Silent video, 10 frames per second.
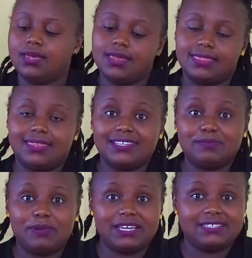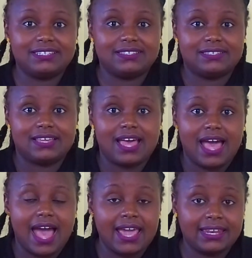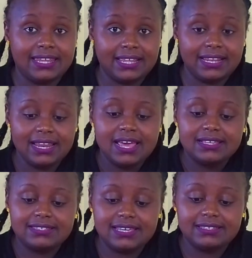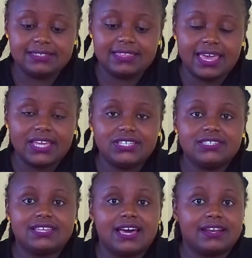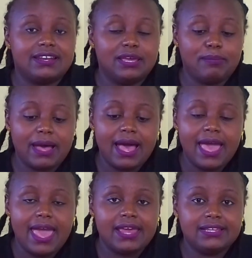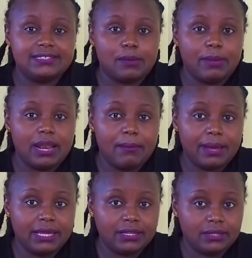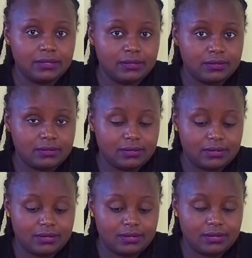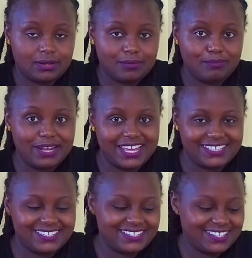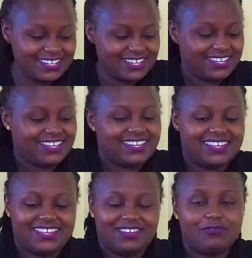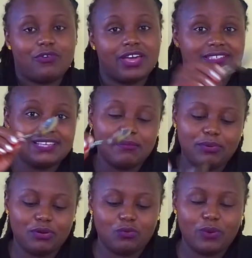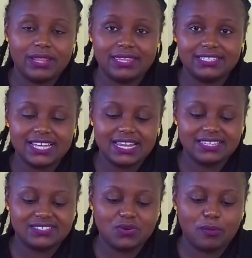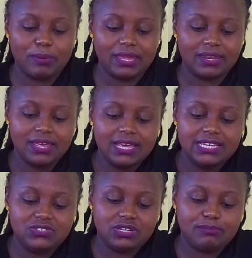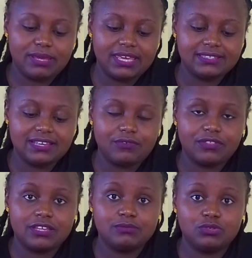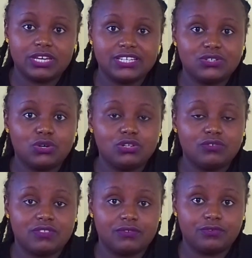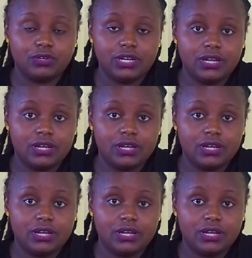This plate is ideal since the edges are deeper and it's a melamine plate. For example, when the child is scooping, it will be easier for them to get hold of the food